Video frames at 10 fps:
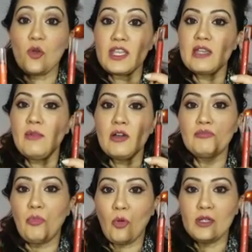talking
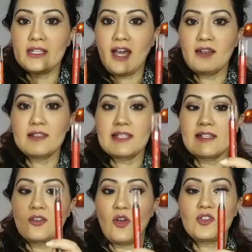about bold colors
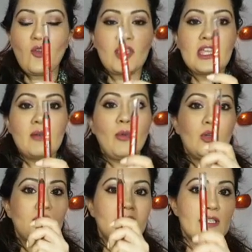and not talking
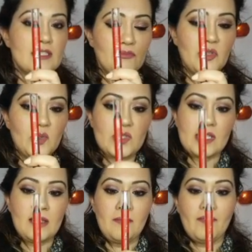about this
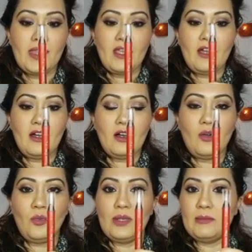beauty
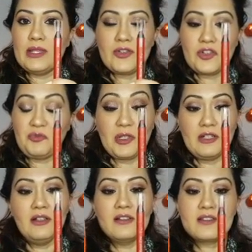will be
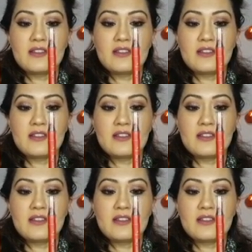criminal.